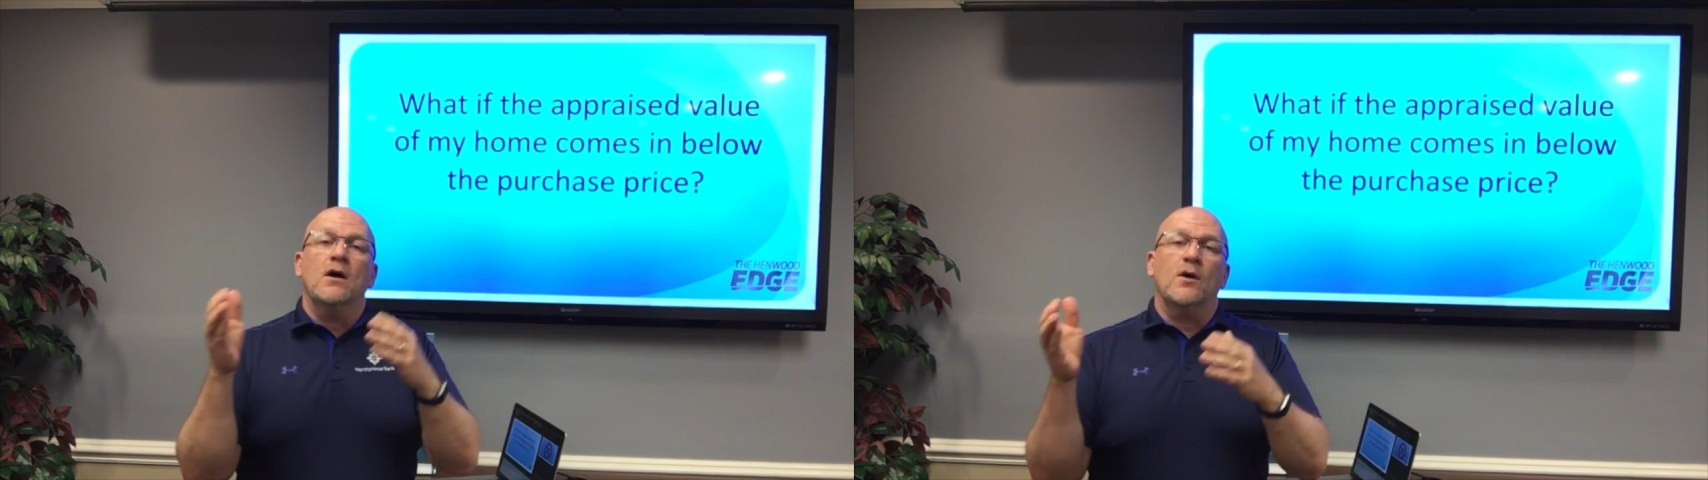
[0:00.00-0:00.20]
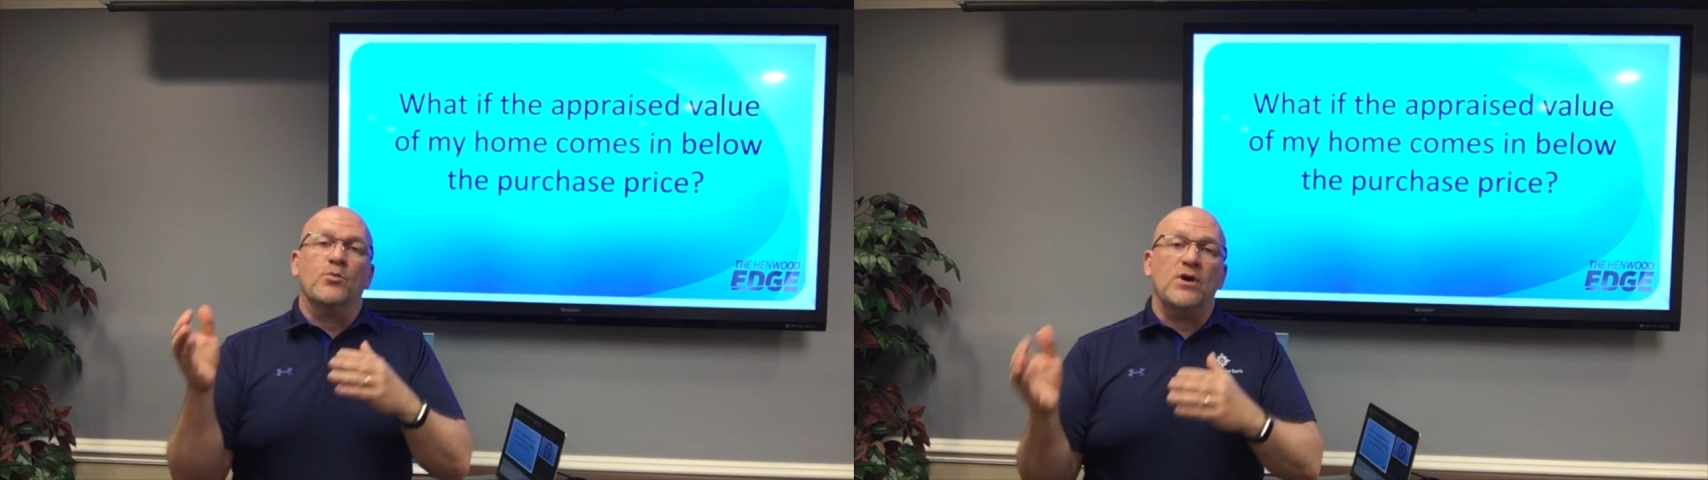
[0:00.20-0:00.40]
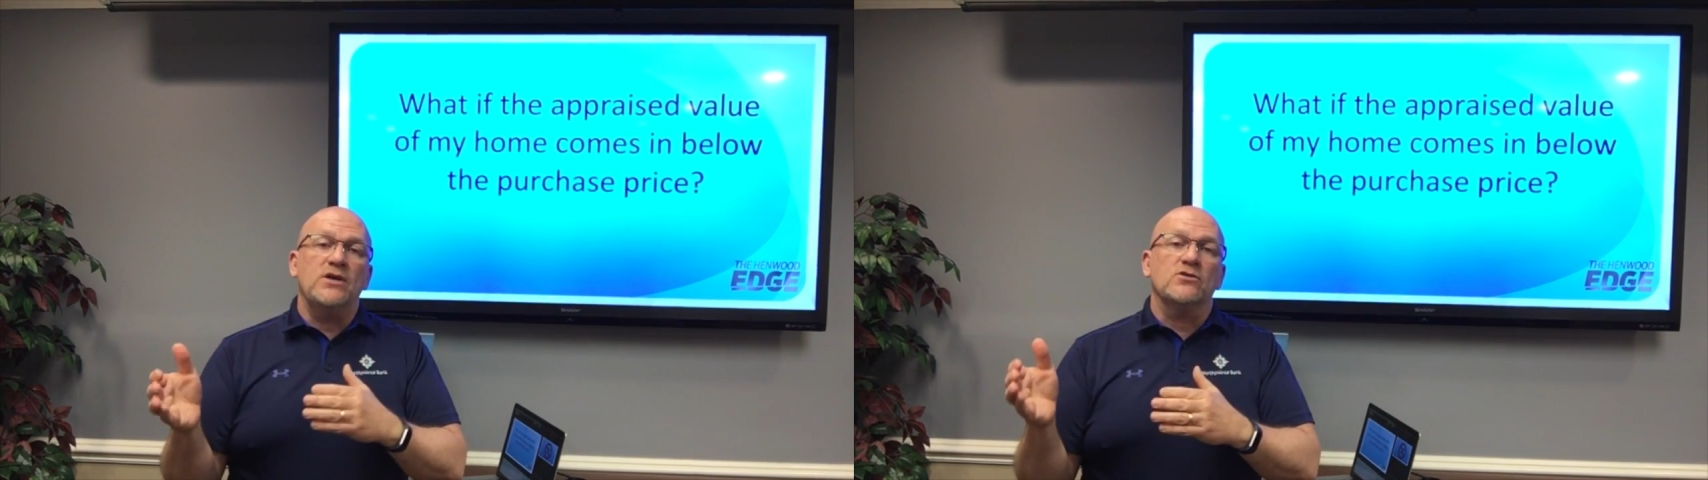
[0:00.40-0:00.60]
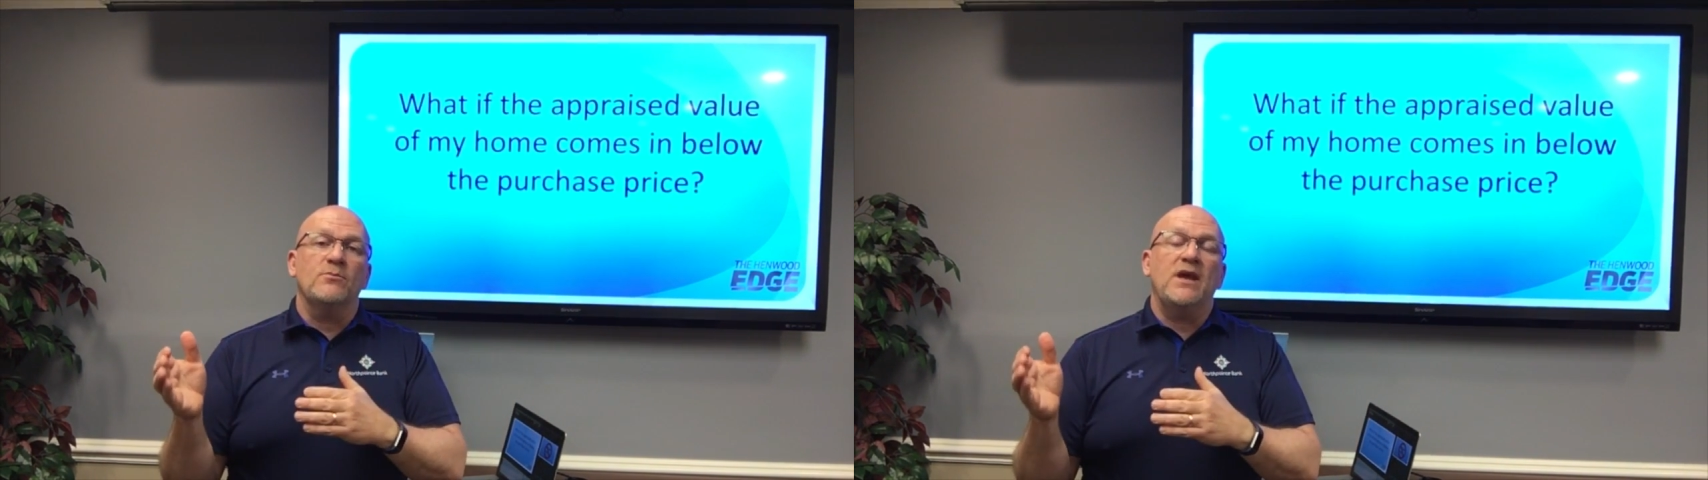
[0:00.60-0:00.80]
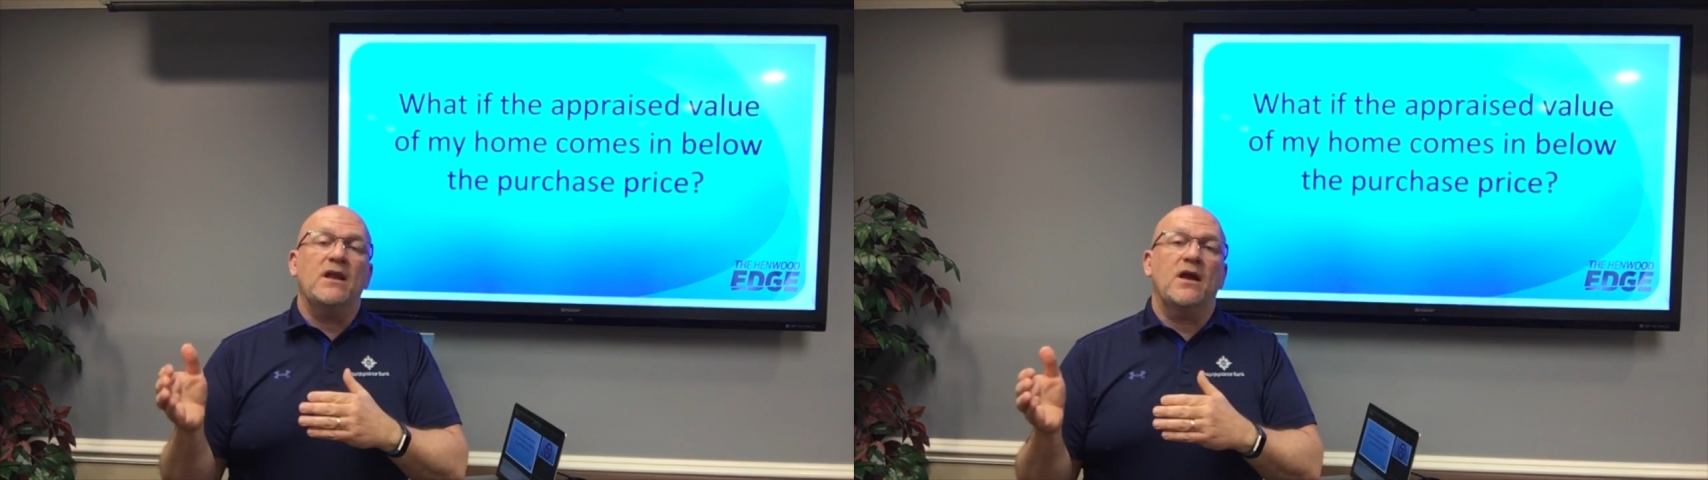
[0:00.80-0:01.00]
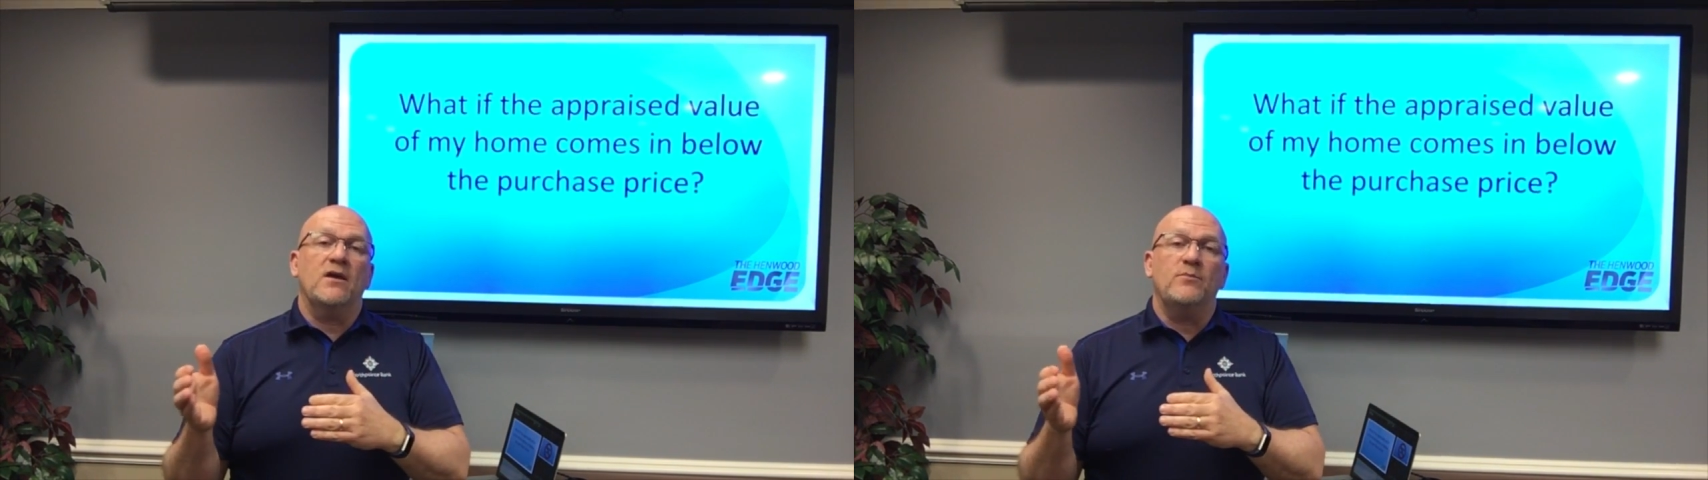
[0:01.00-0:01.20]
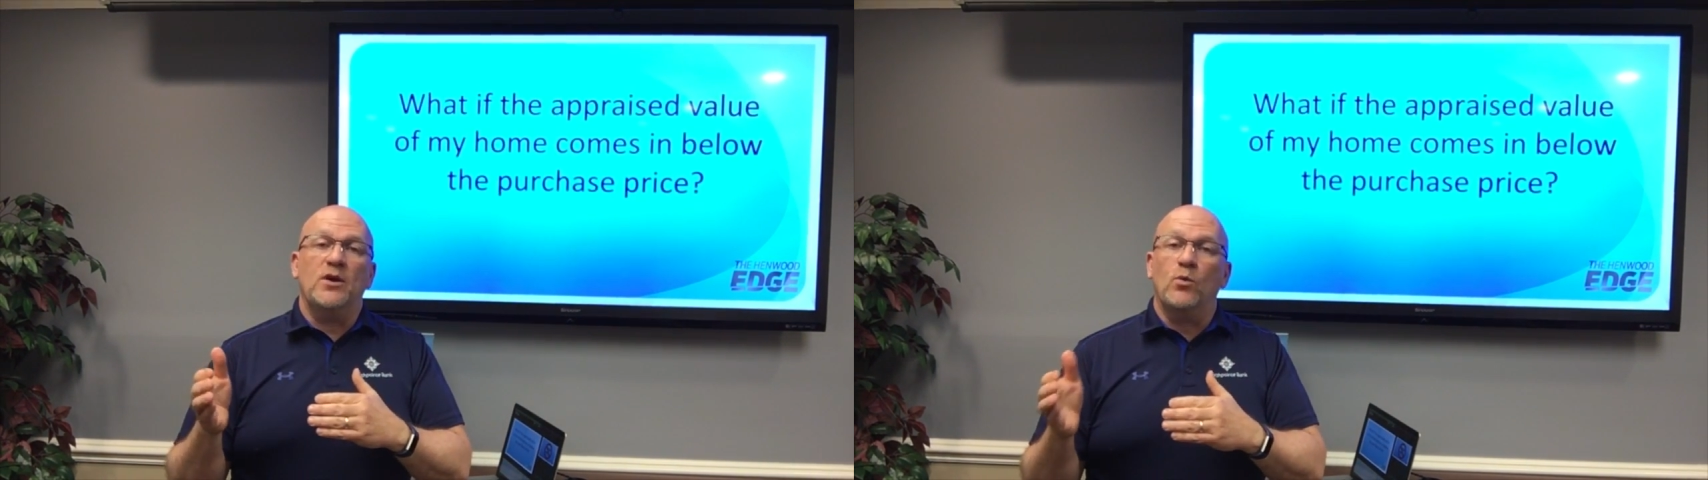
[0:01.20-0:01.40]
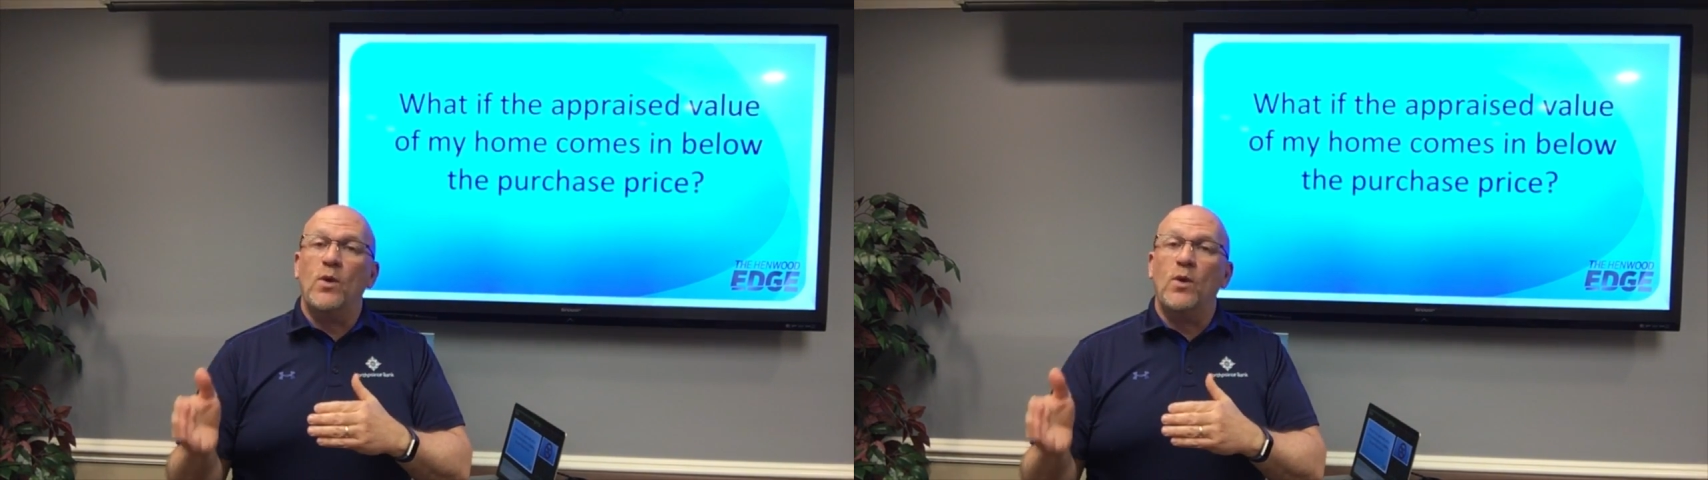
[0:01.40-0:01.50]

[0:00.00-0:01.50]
appraiser may not have been